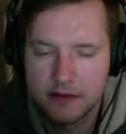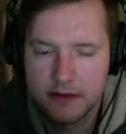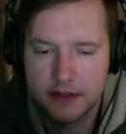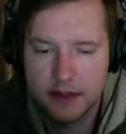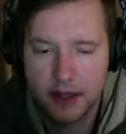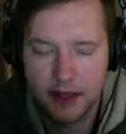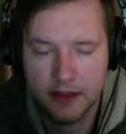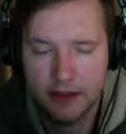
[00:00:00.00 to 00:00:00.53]

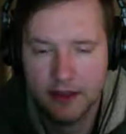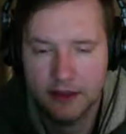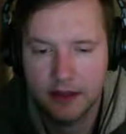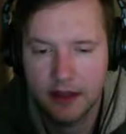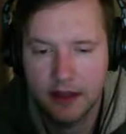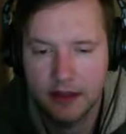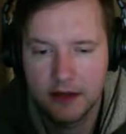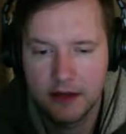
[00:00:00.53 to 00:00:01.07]
Second thing
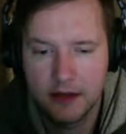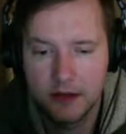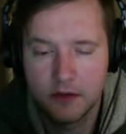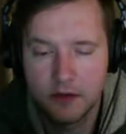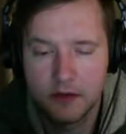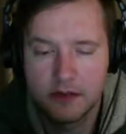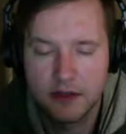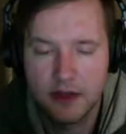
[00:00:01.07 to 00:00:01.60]
they need to do
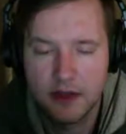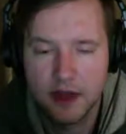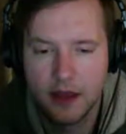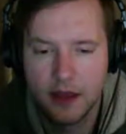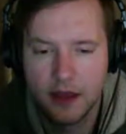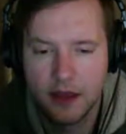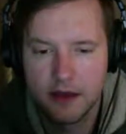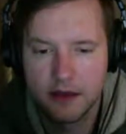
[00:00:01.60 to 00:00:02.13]
is
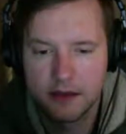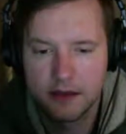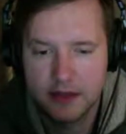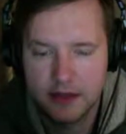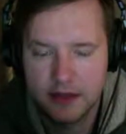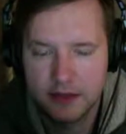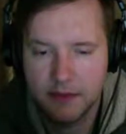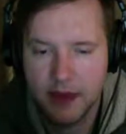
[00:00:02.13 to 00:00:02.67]

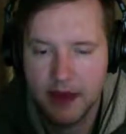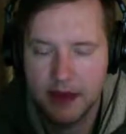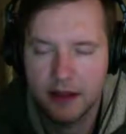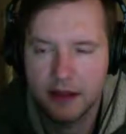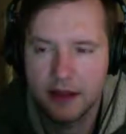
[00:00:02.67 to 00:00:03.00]
systematically